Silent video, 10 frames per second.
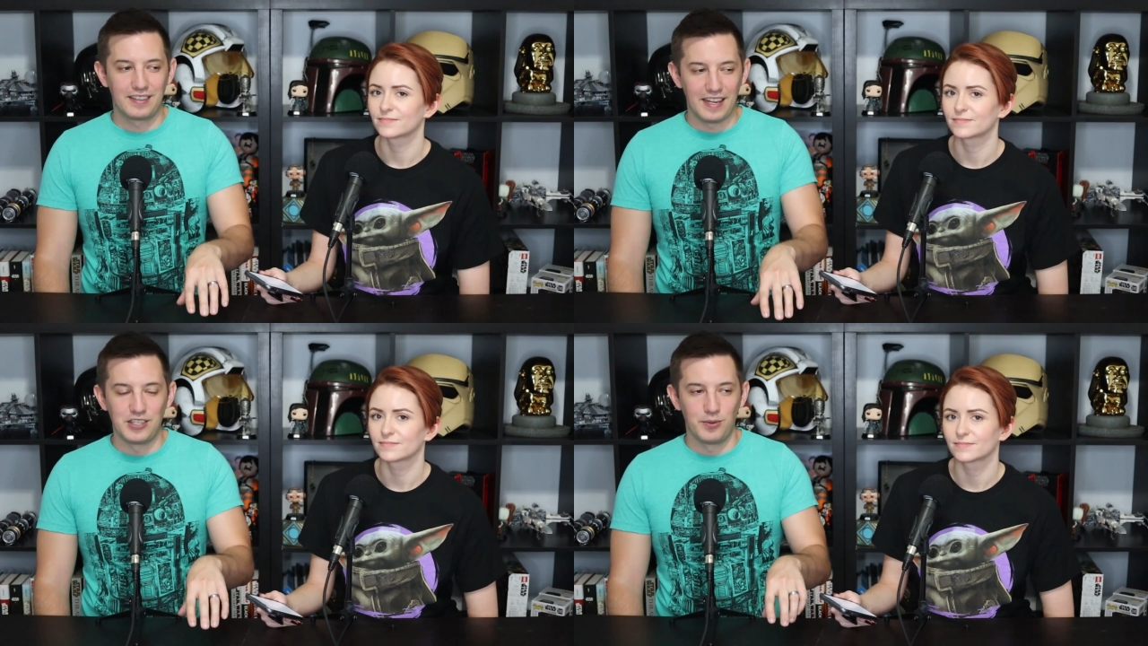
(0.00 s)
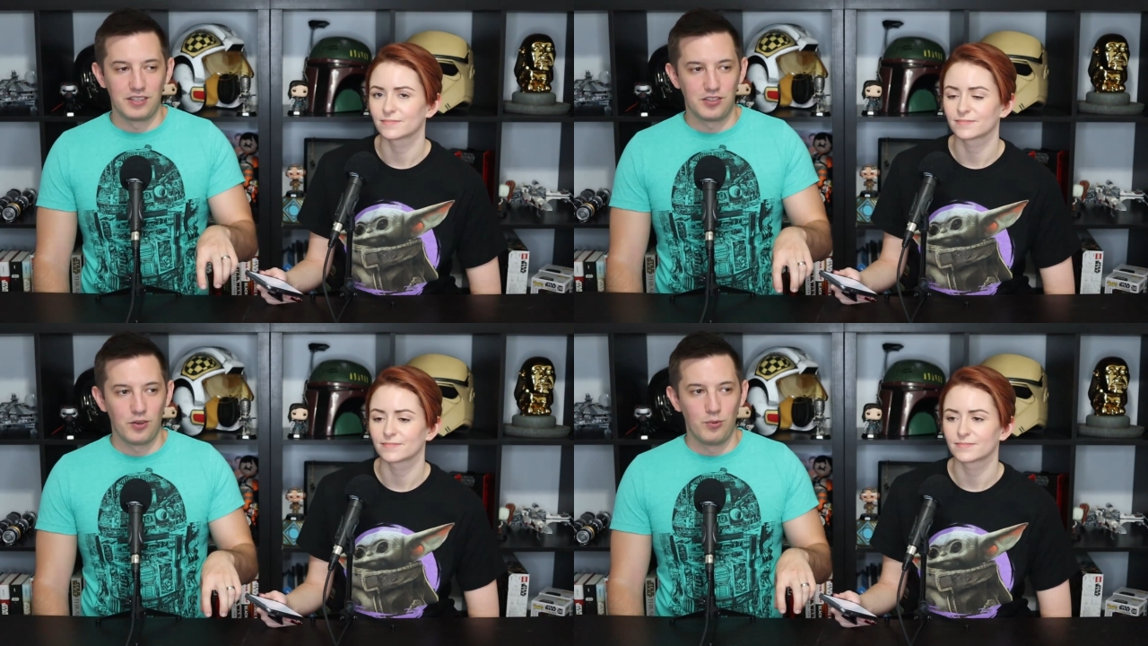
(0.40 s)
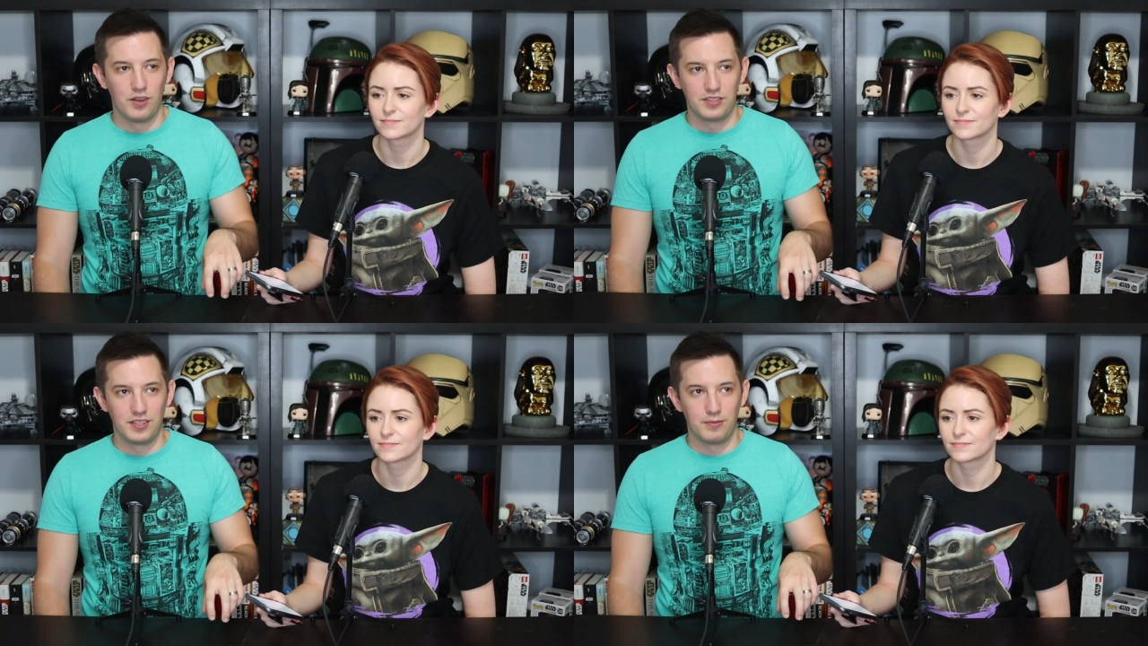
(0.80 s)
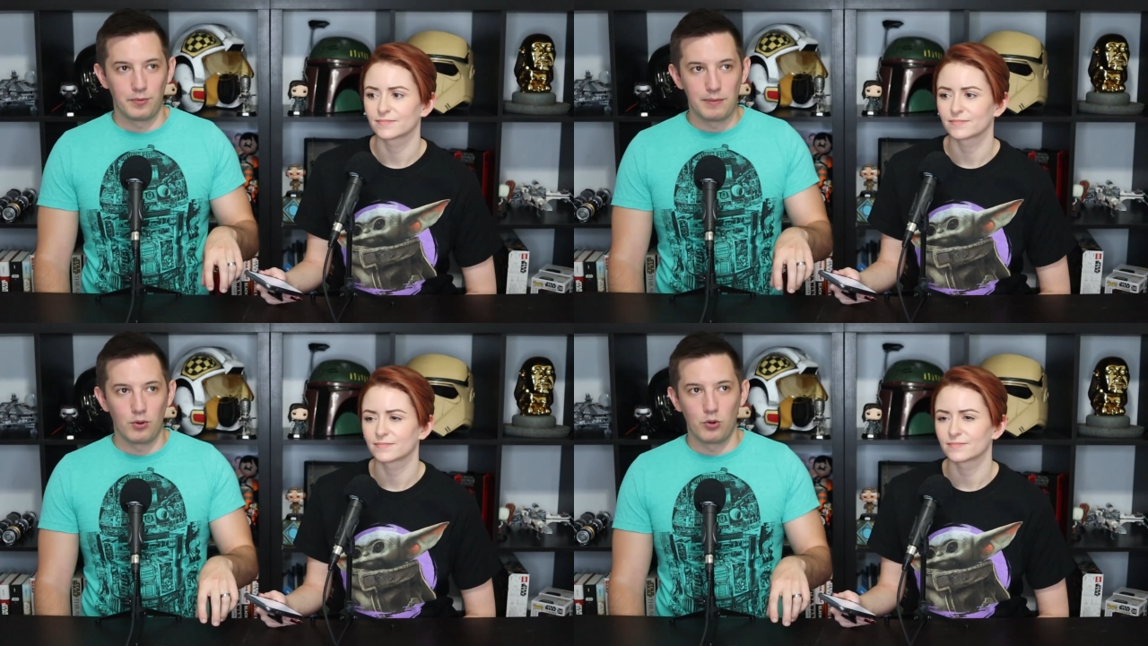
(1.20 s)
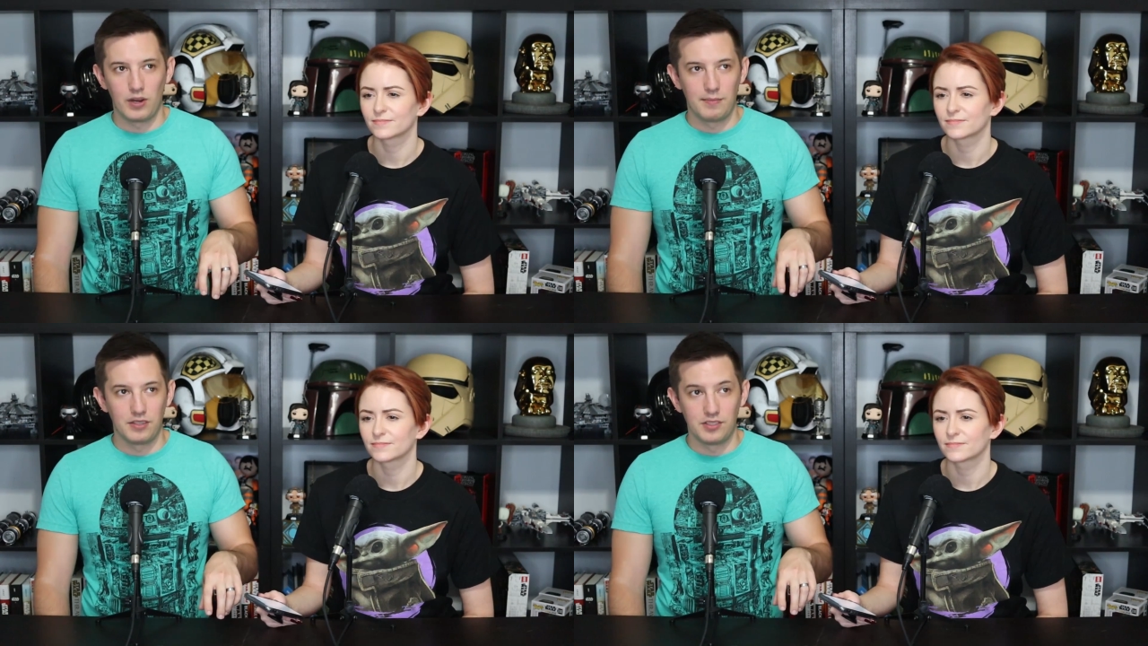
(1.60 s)
Speaker 1: K2SO wasn't
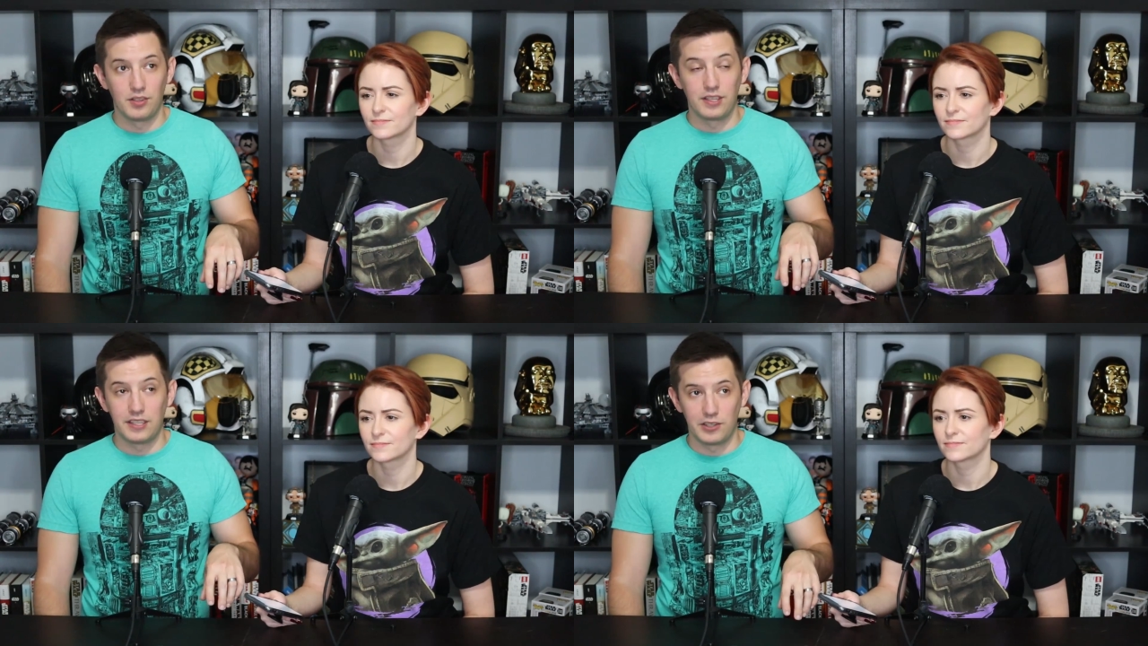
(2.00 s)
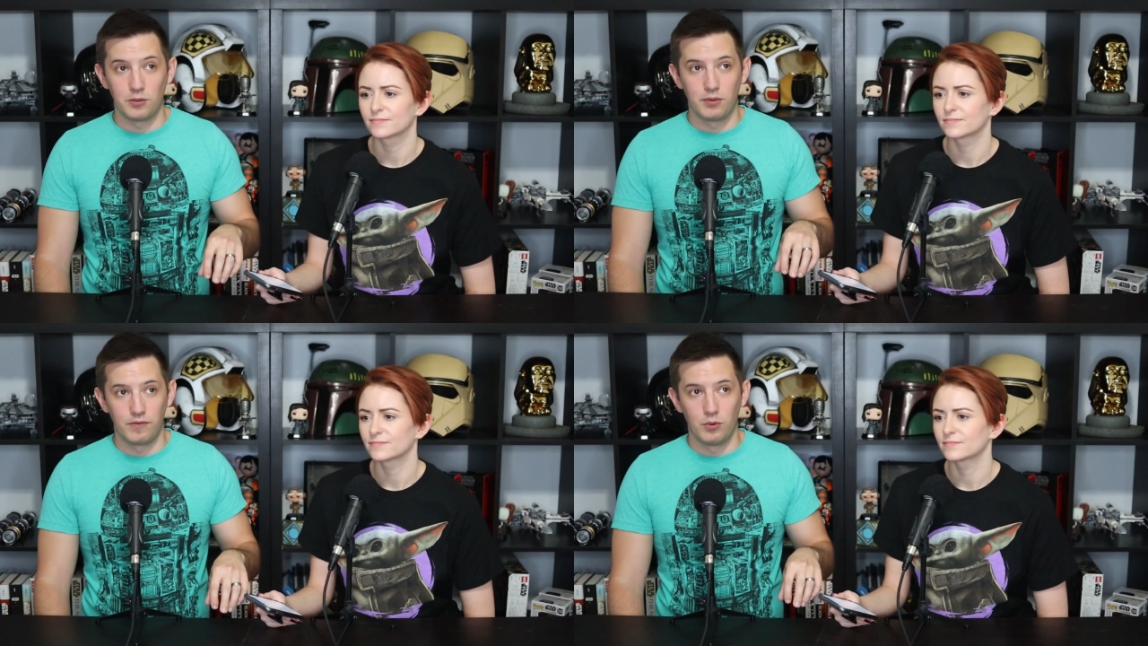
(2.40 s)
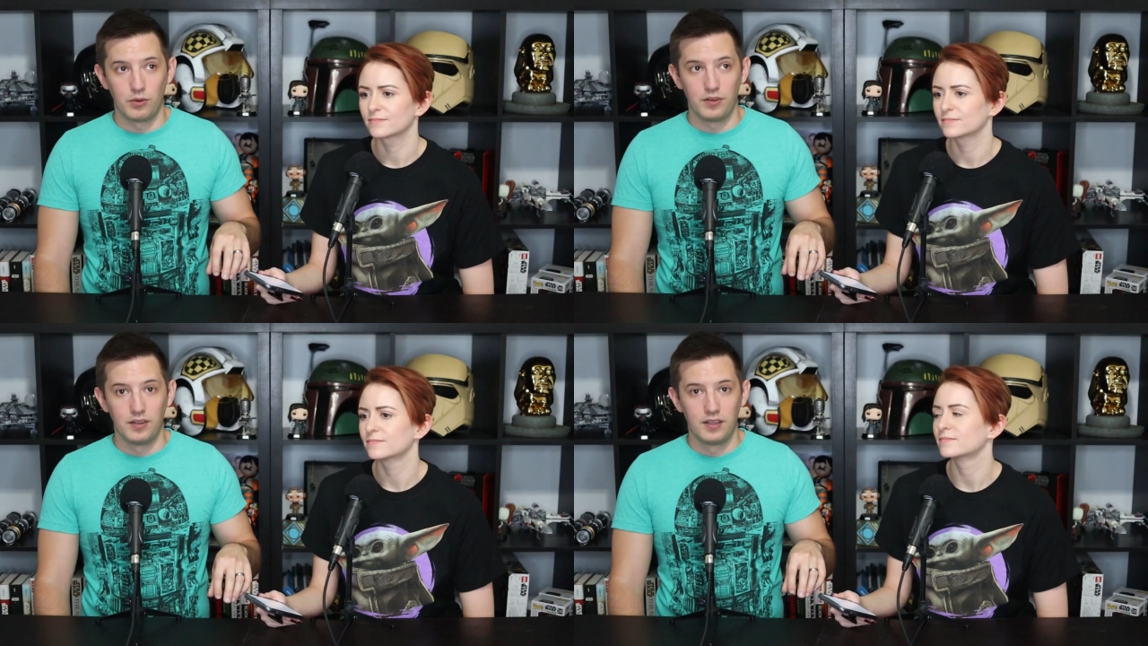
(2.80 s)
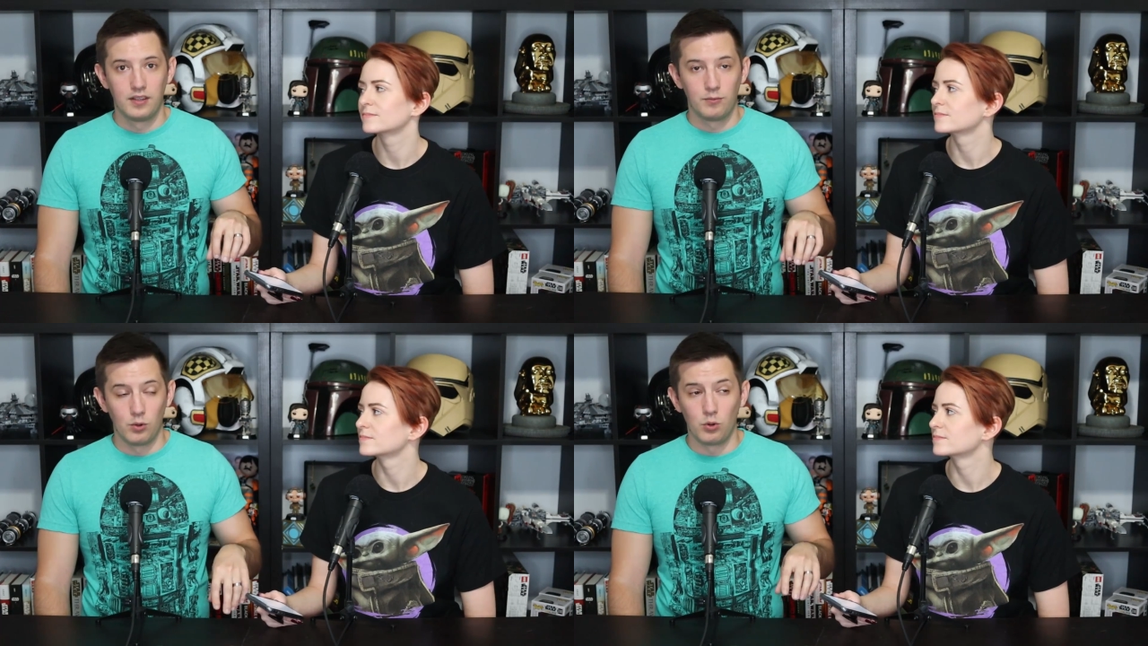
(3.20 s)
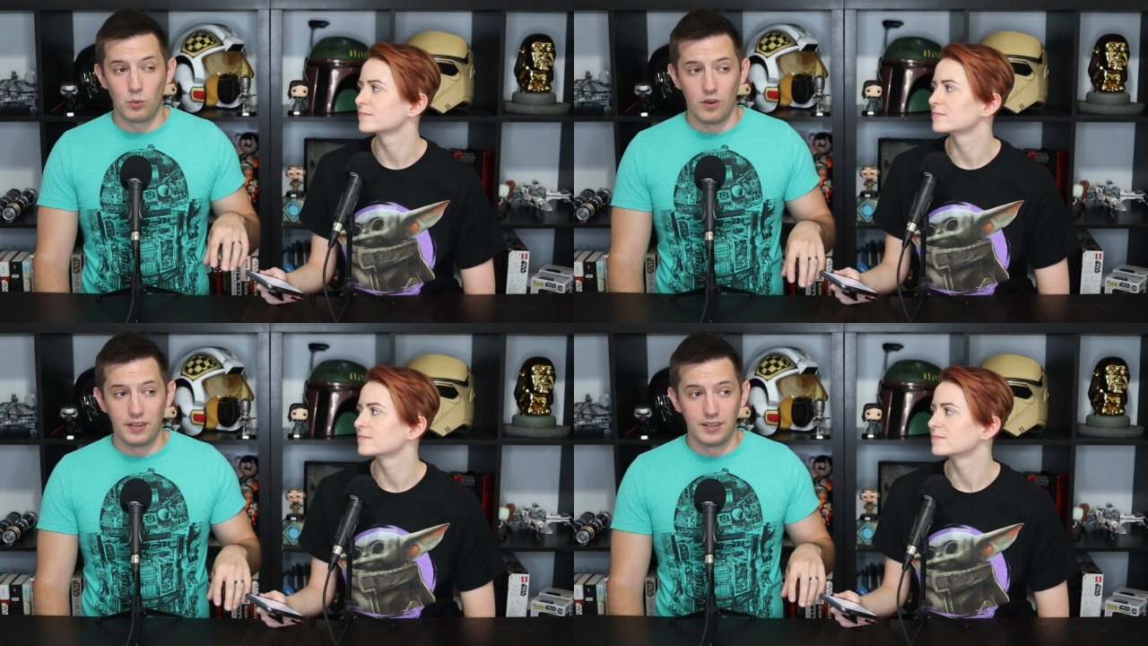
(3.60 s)
reprogrammed until a year before Rogue
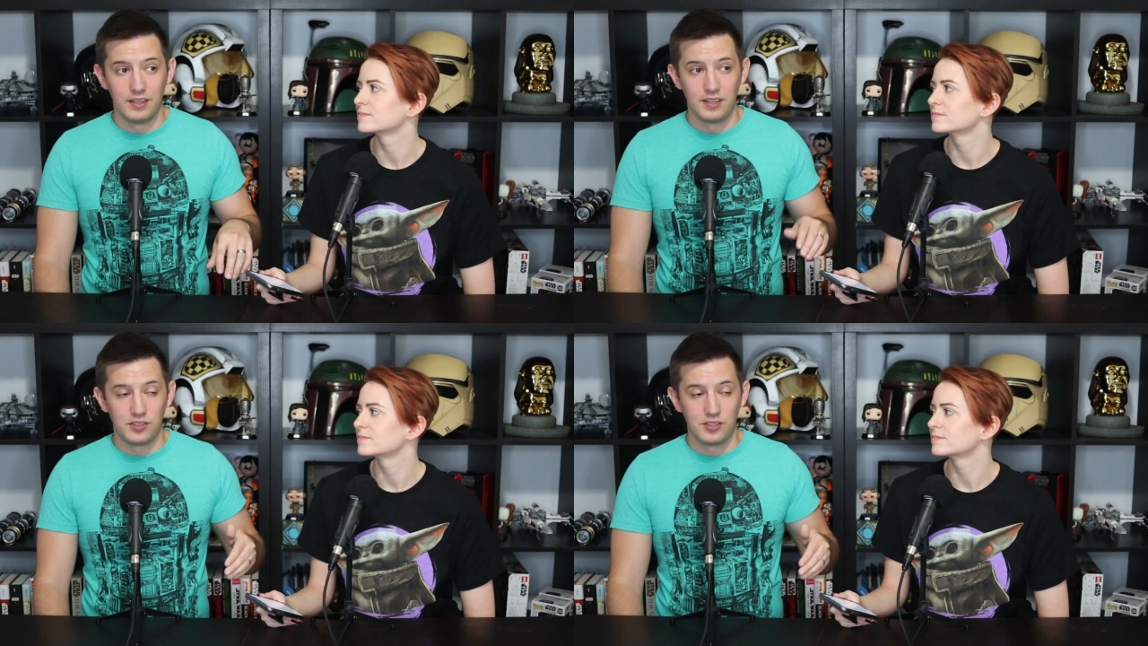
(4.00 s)
One.